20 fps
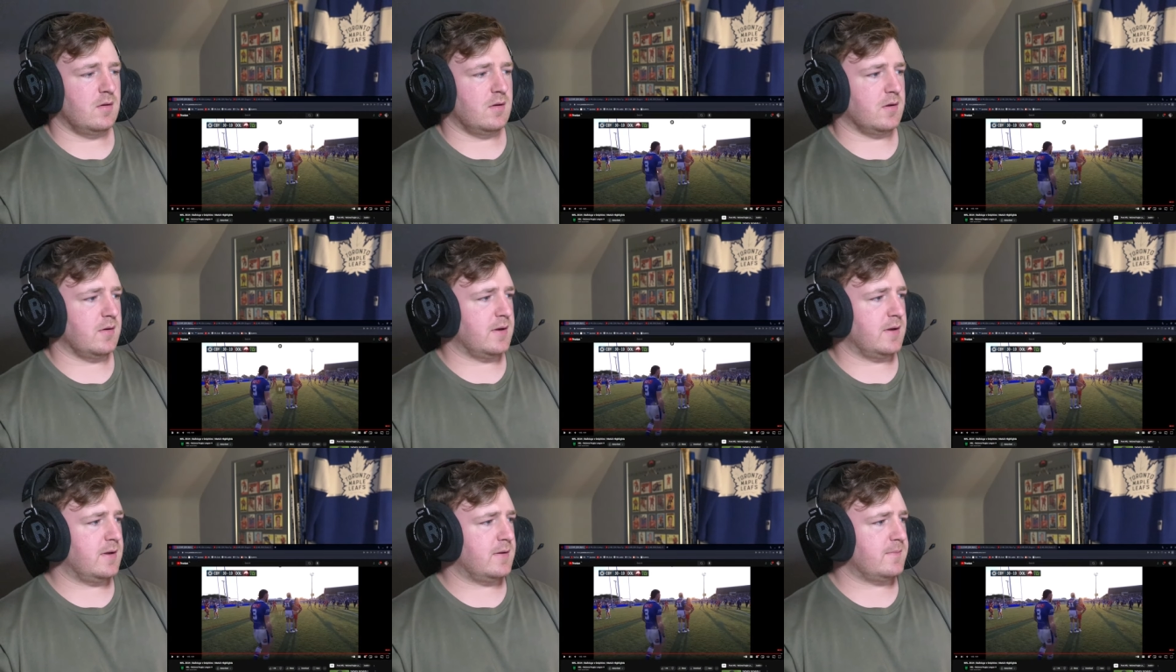
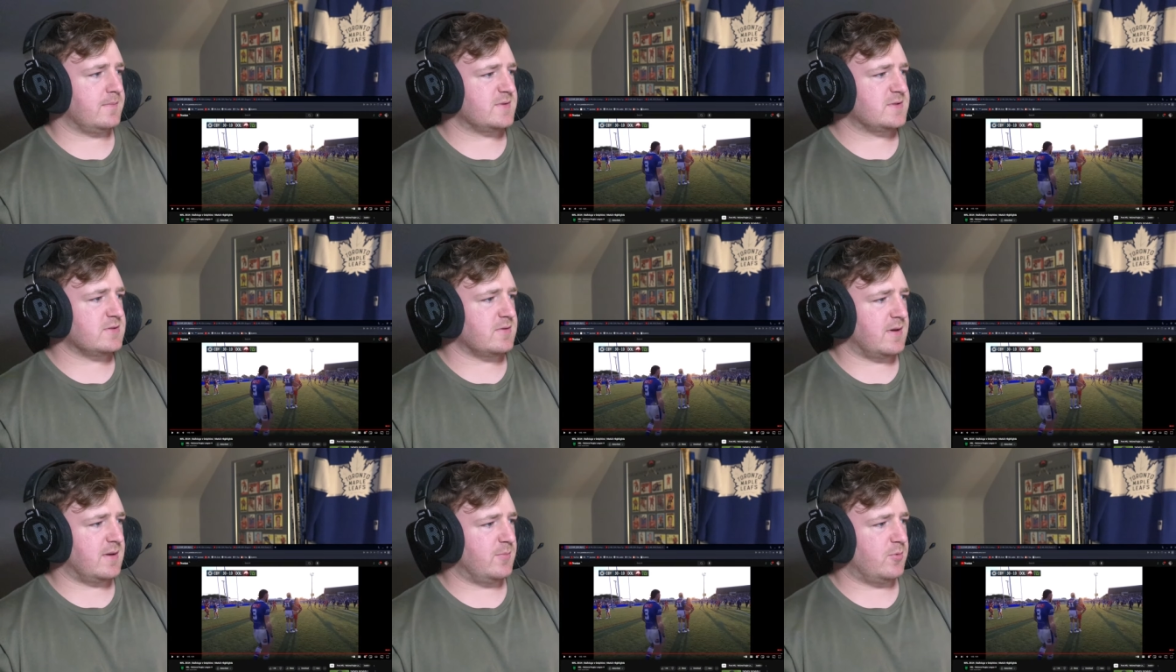All right,
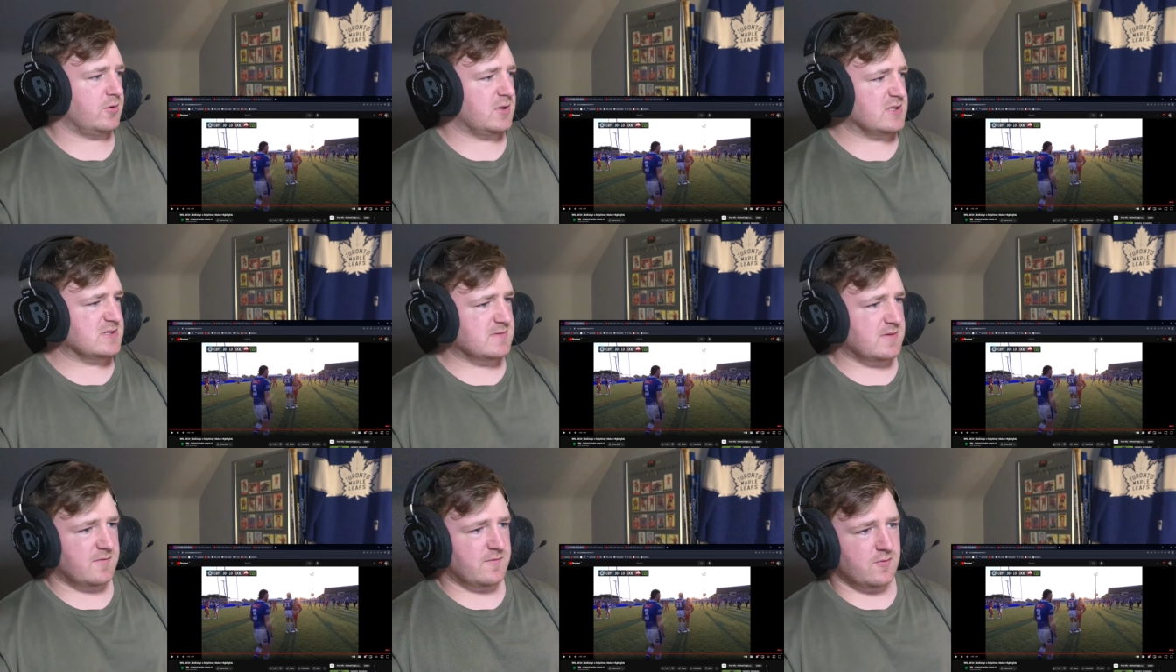so I had
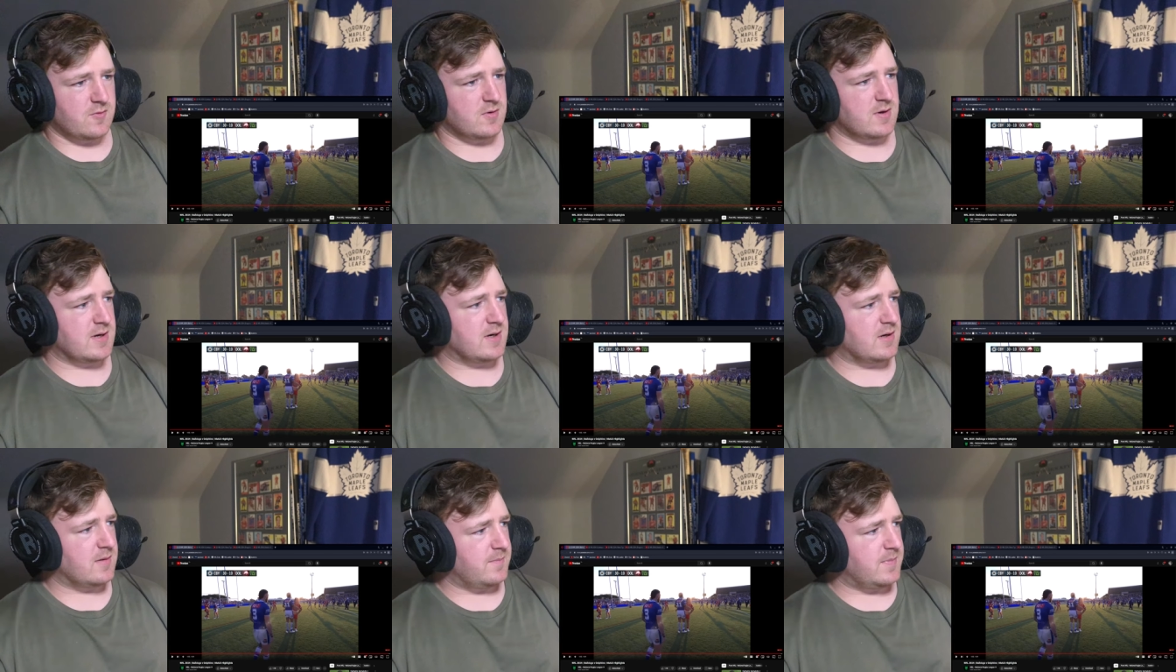Bulldogs by
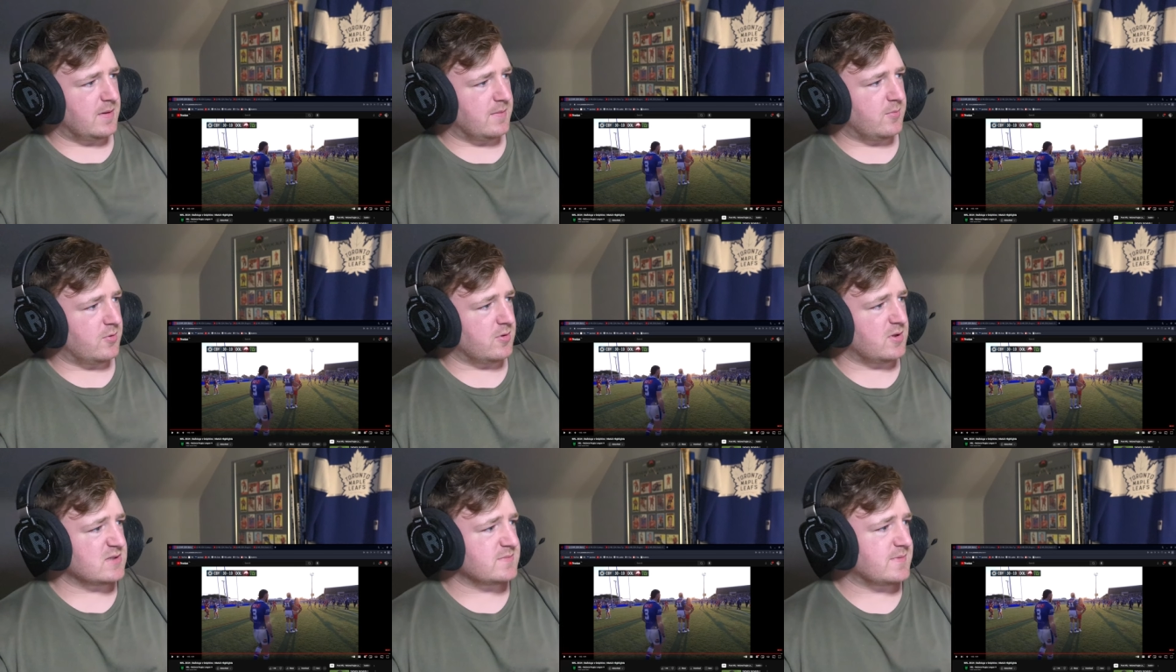4, ended up
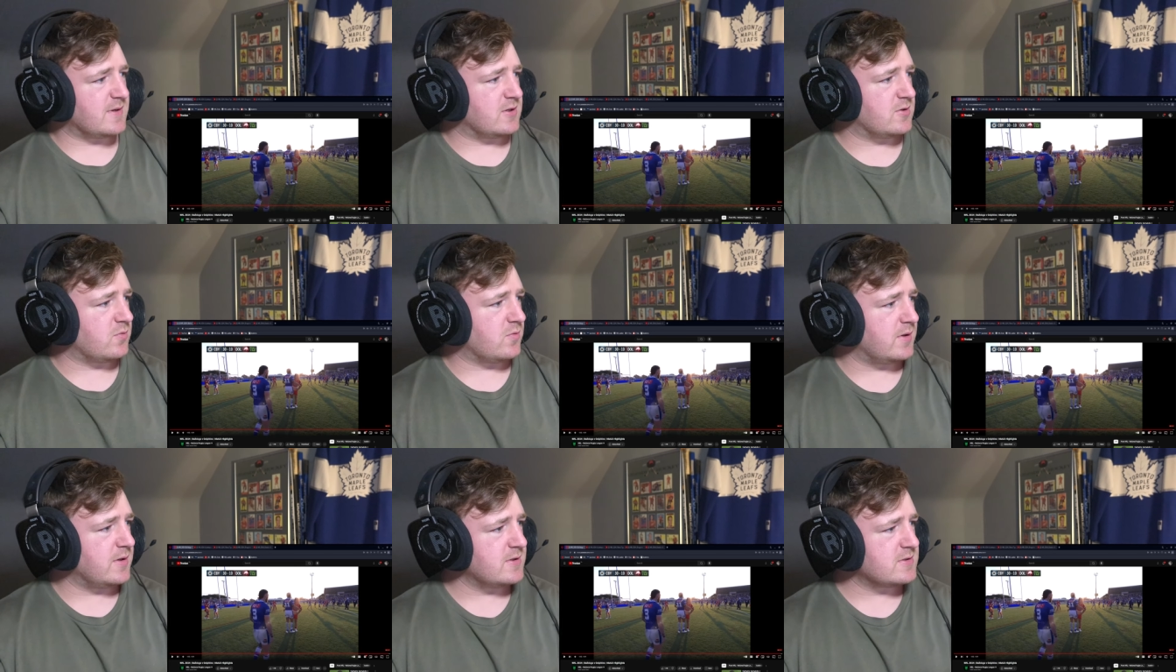being Bulldogs by
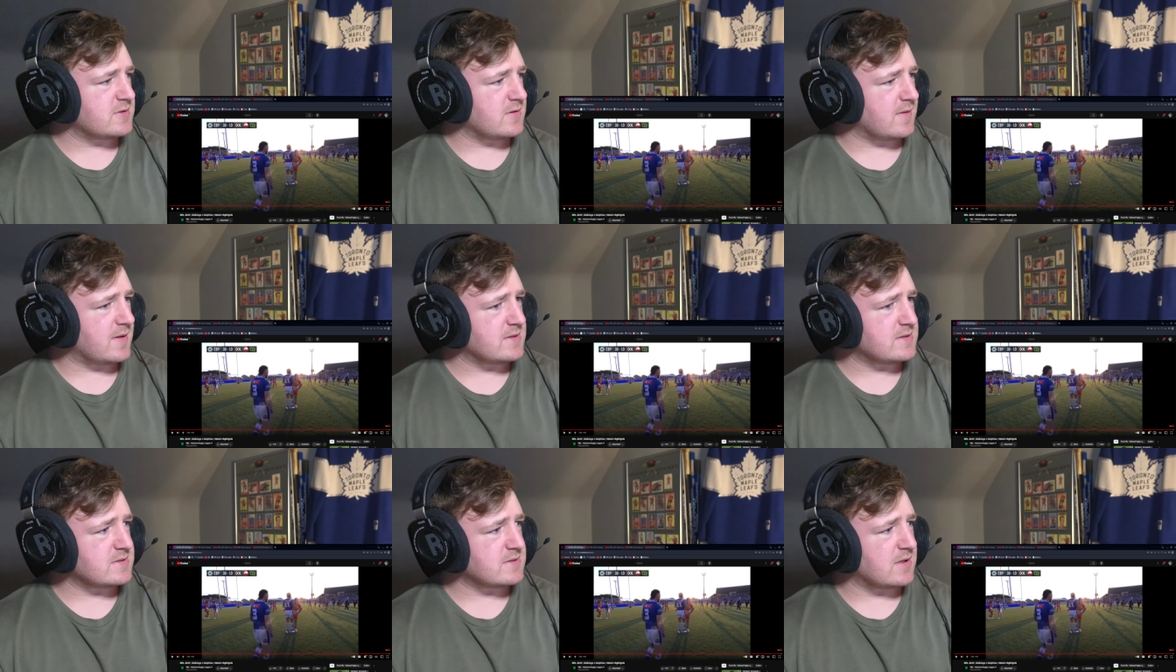20.
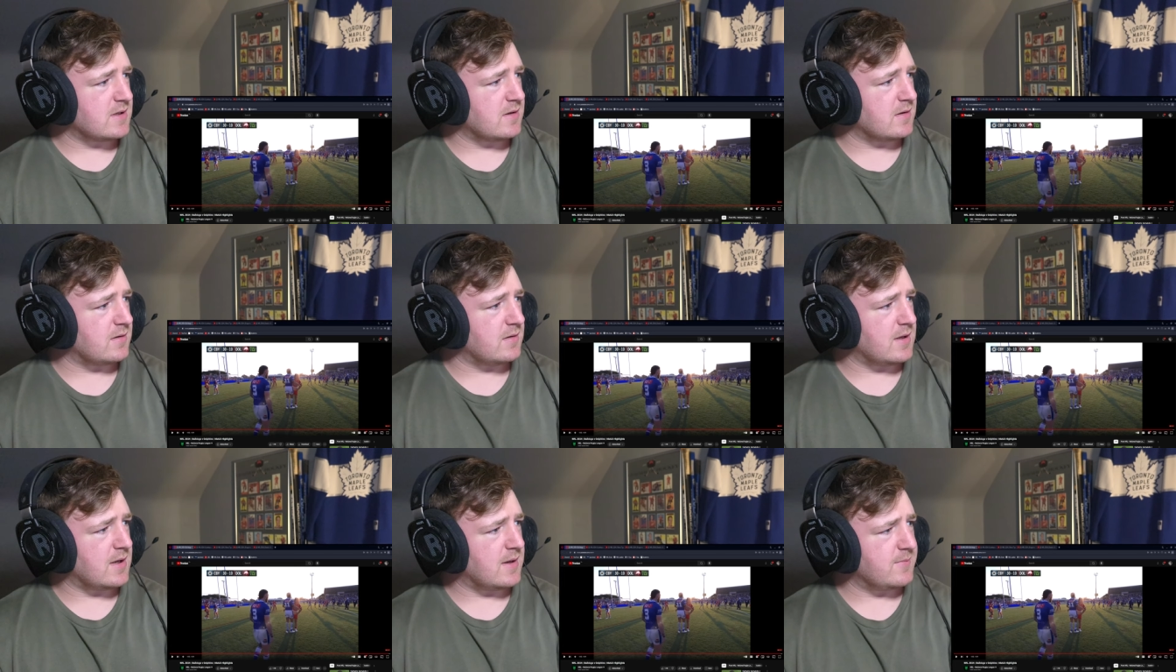So that's
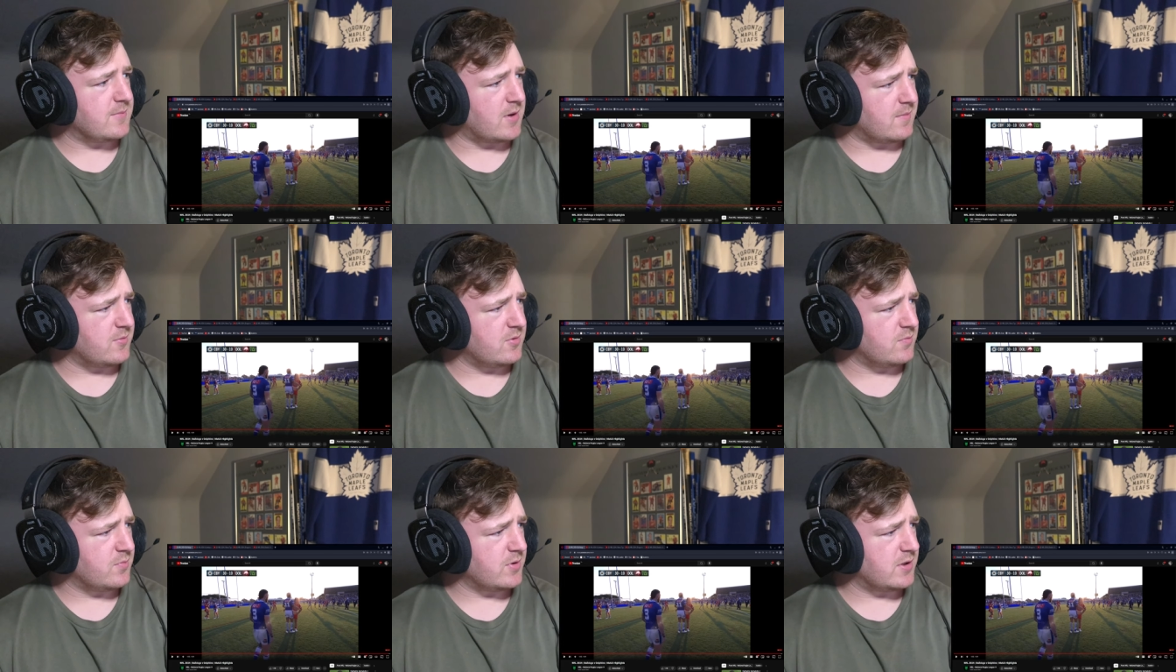I'm
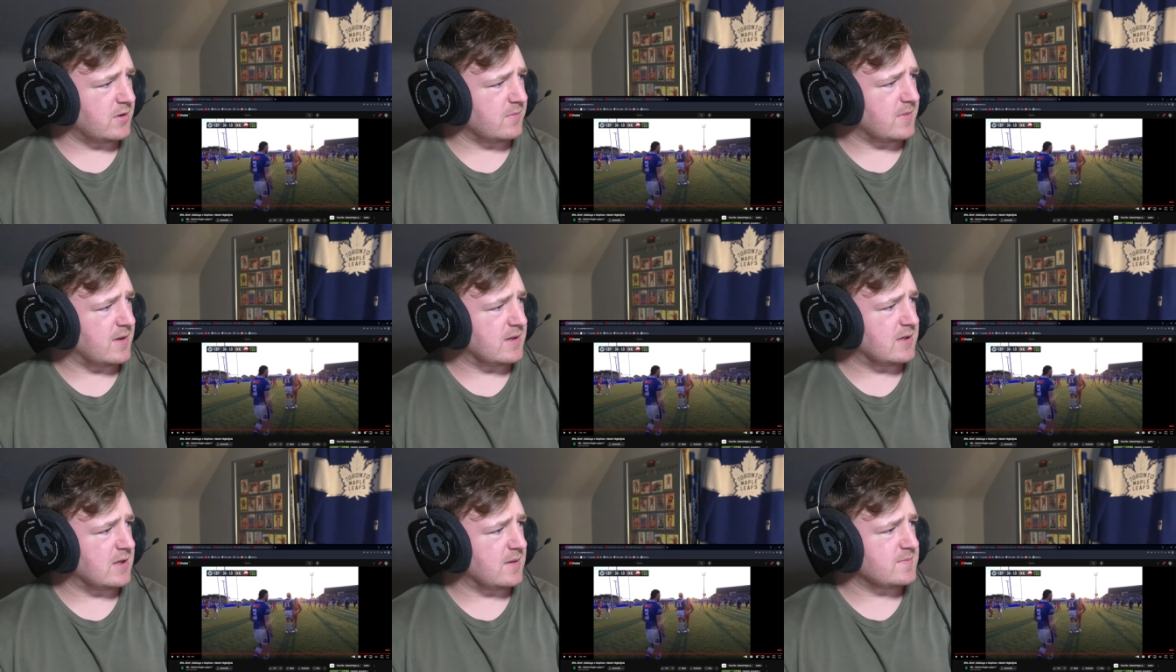doing pretty good in
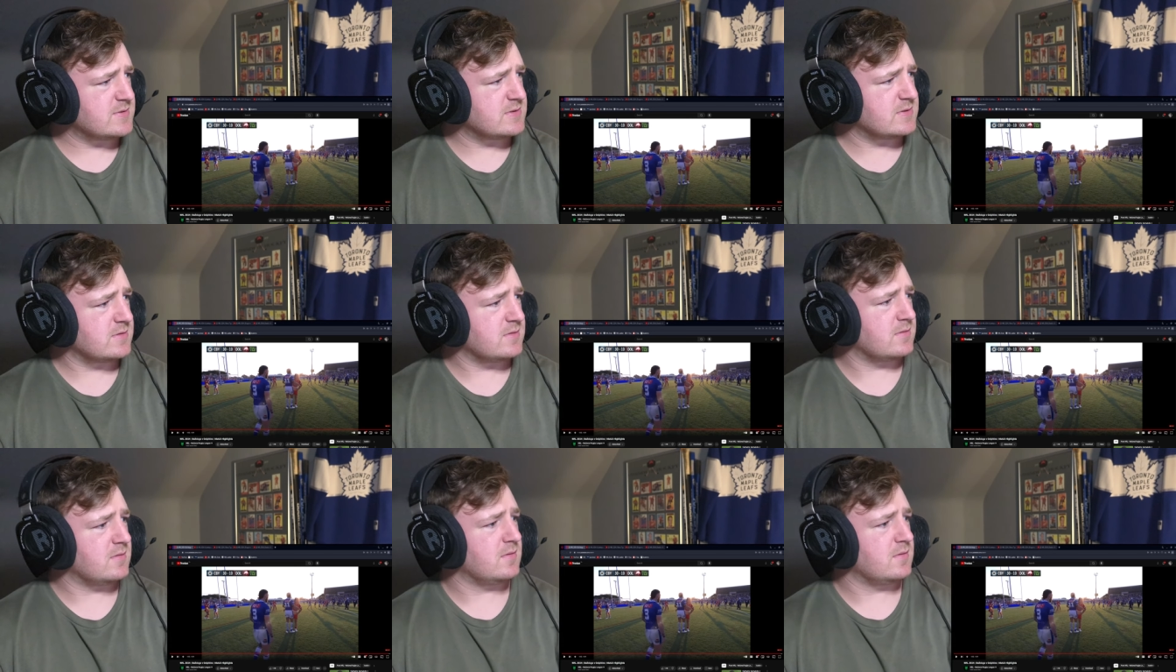my tips.